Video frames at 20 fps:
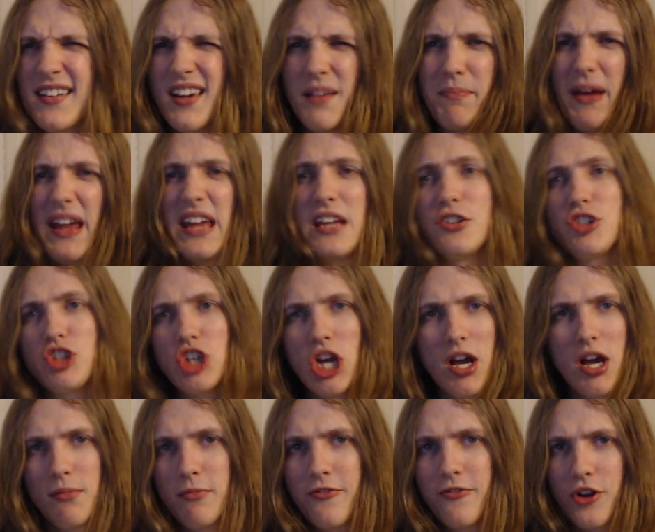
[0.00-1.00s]
a paint
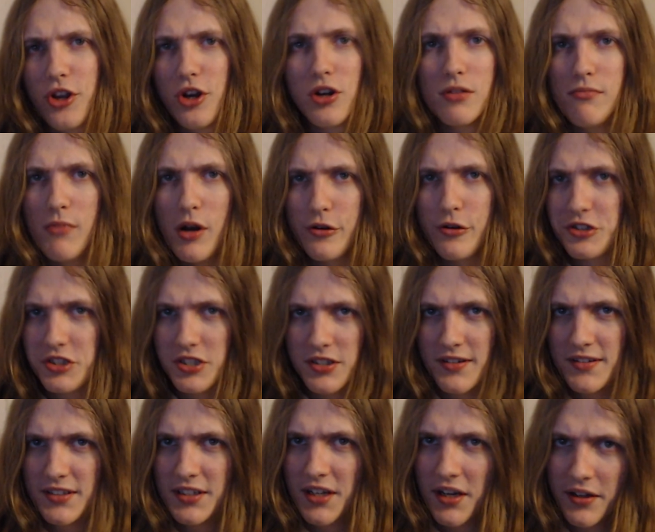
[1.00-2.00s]
job for your emotions,
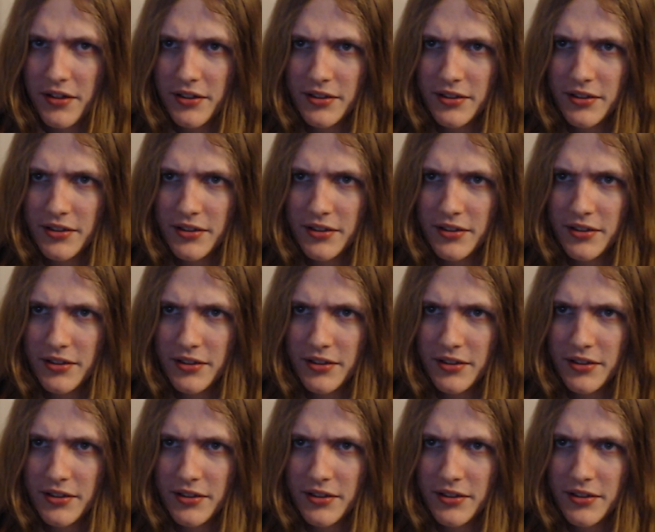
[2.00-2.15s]
you know?